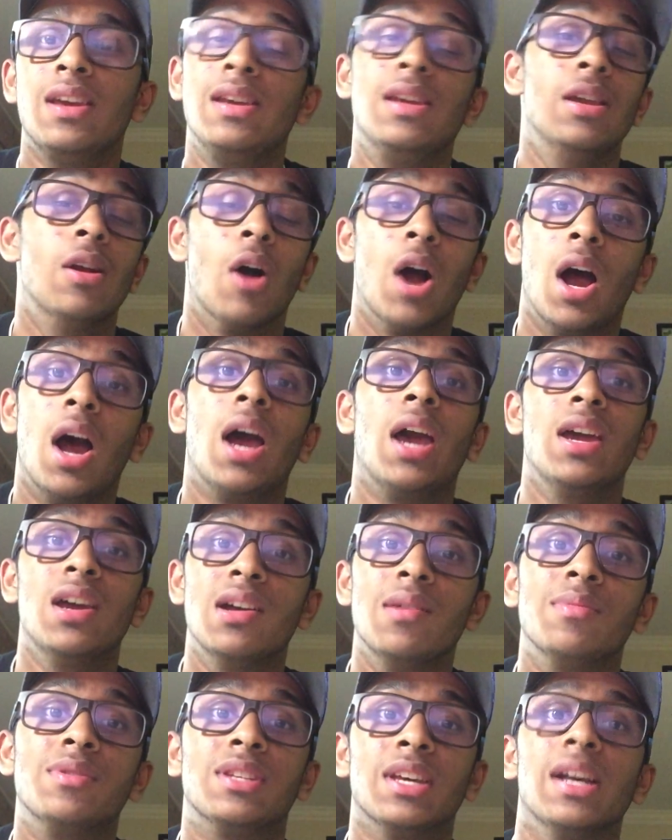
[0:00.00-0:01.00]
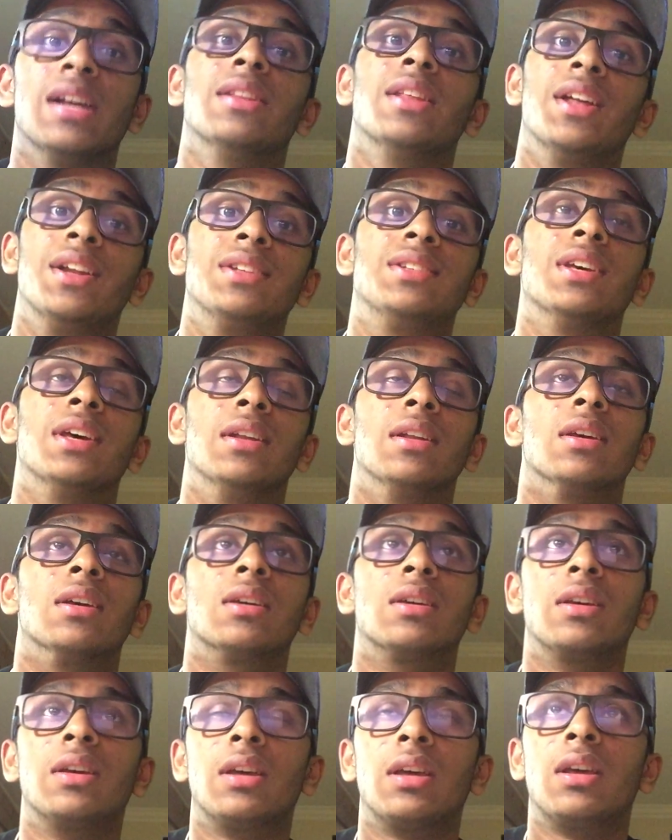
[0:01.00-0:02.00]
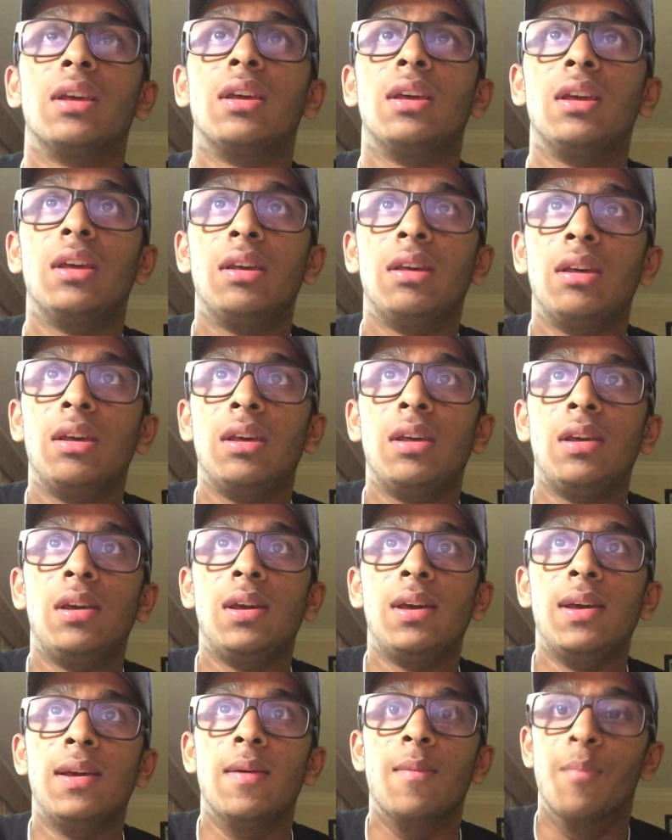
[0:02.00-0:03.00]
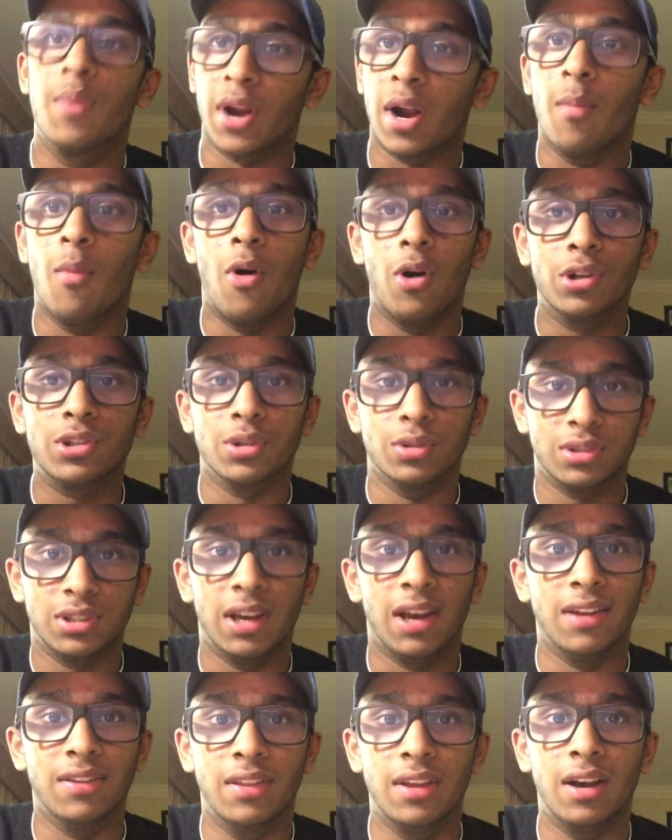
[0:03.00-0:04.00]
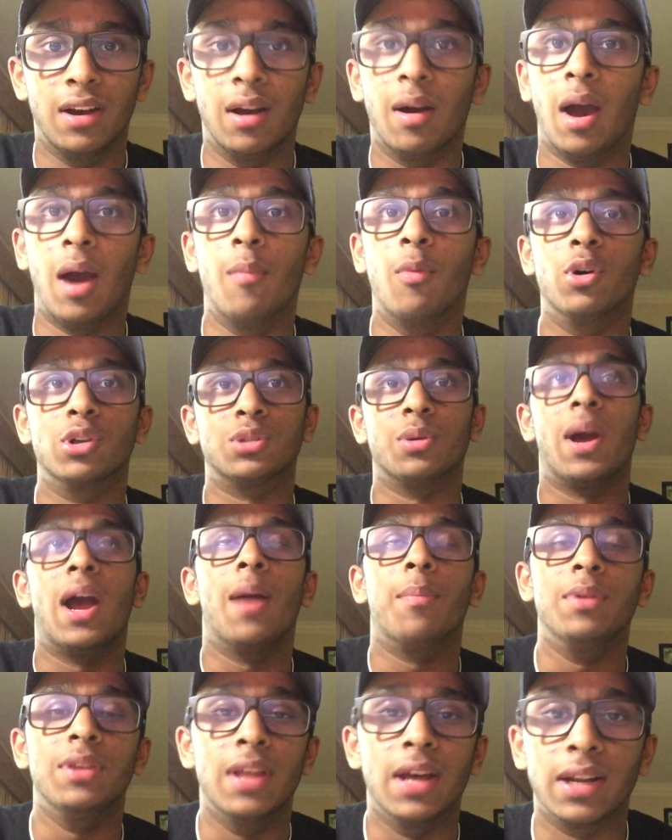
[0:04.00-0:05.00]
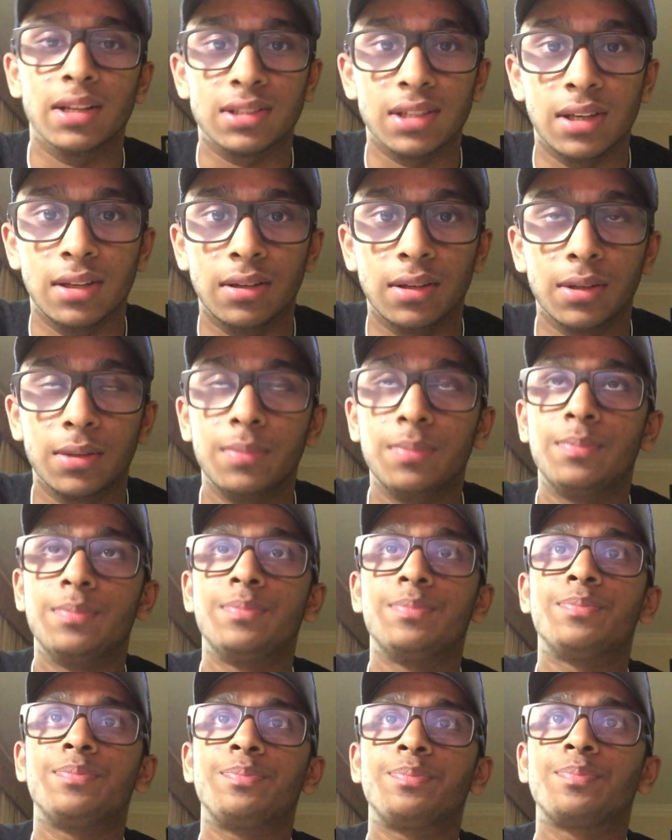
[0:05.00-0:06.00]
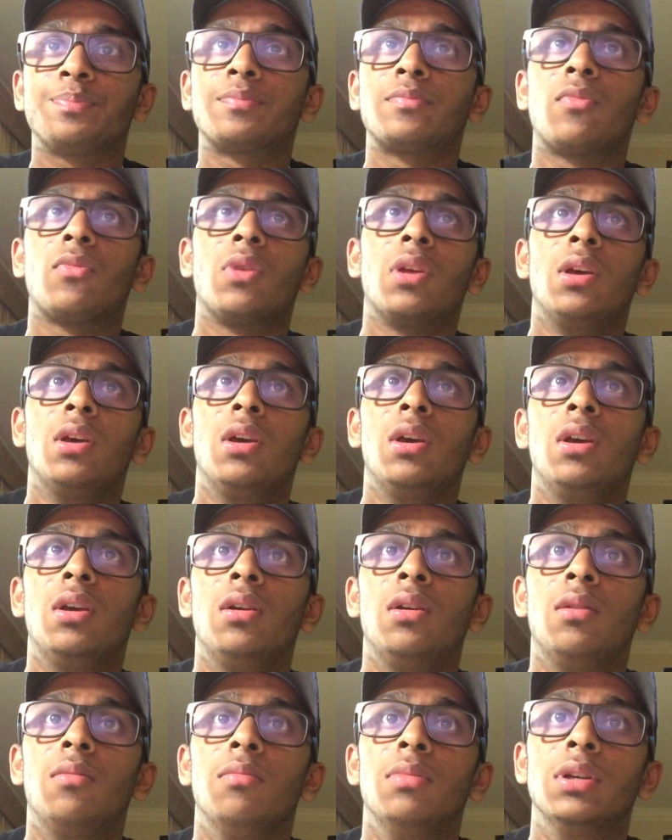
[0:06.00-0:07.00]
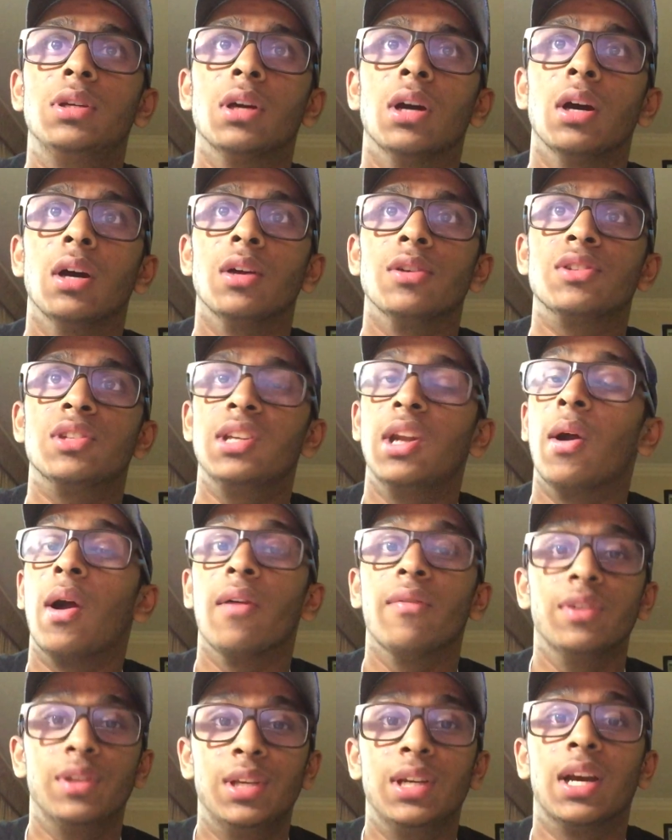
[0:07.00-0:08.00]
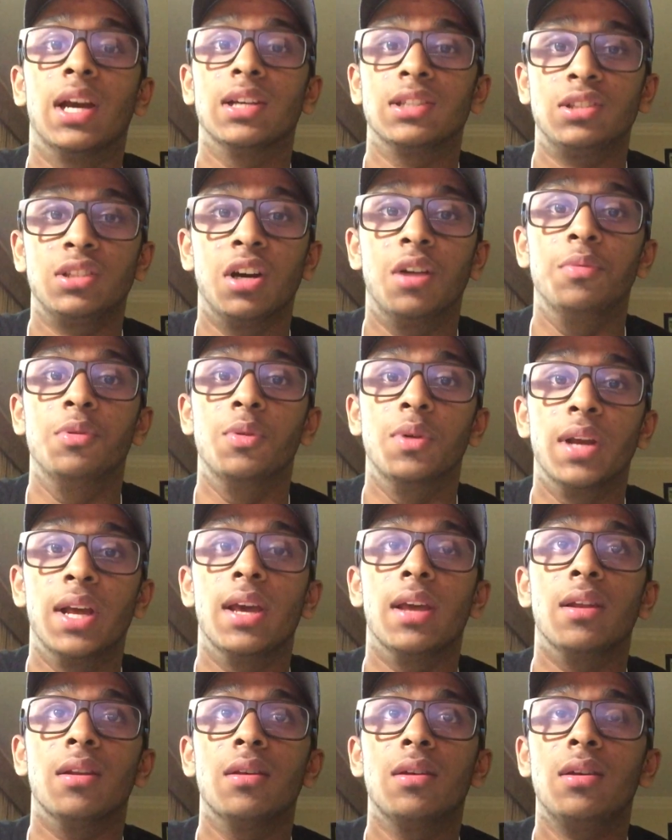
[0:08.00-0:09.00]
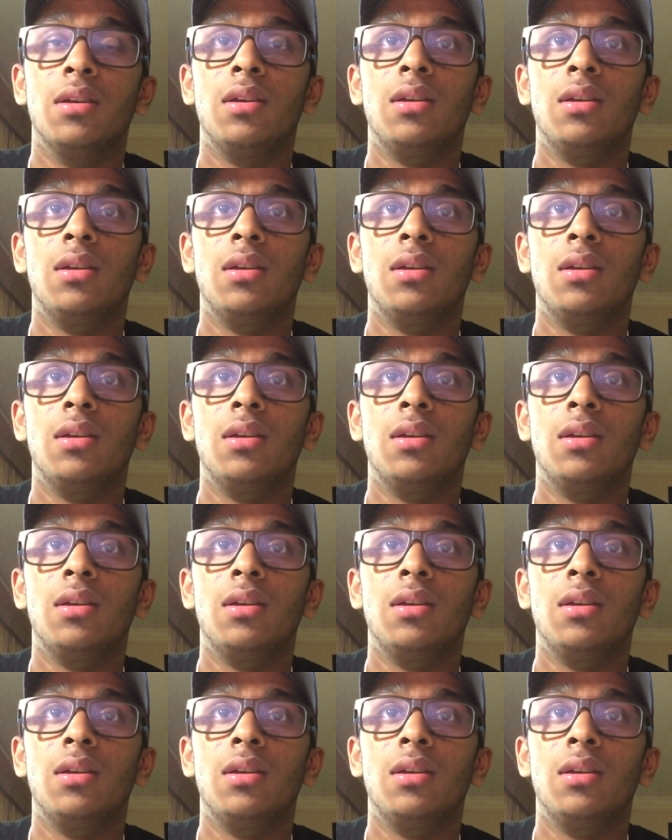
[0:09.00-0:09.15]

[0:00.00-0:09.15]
I am sad that it's ending, but I'm also sad. I'm also happy that it's ending because everything has to come to an end.